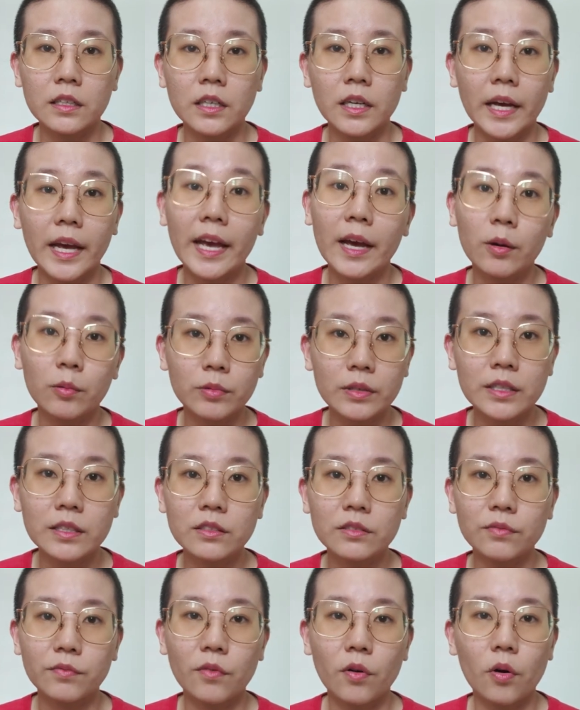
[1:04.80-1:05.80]
hair
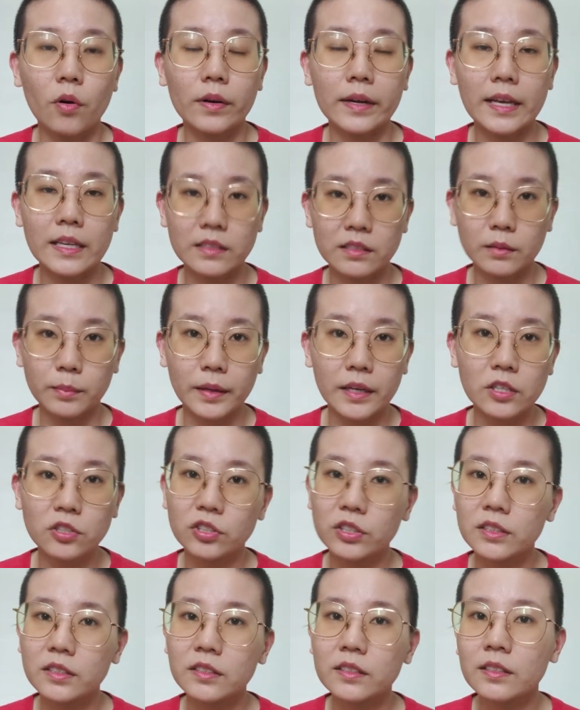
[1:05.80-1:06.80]
wigs for cancer
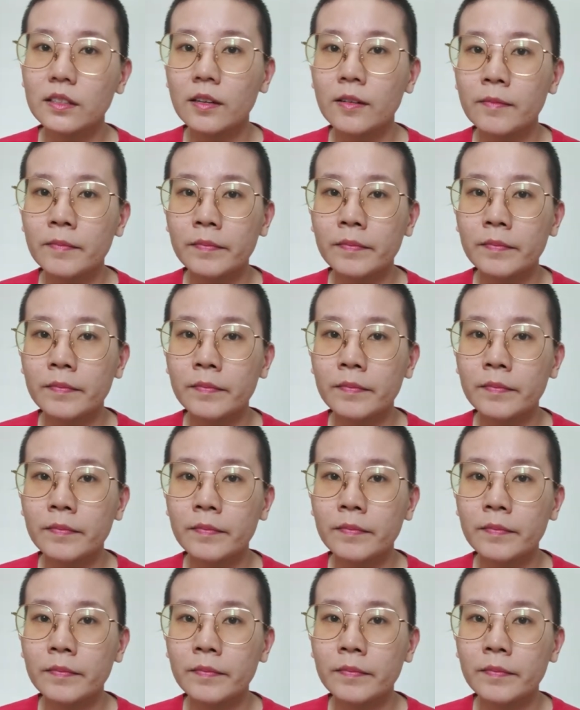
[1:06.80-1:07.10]
patients.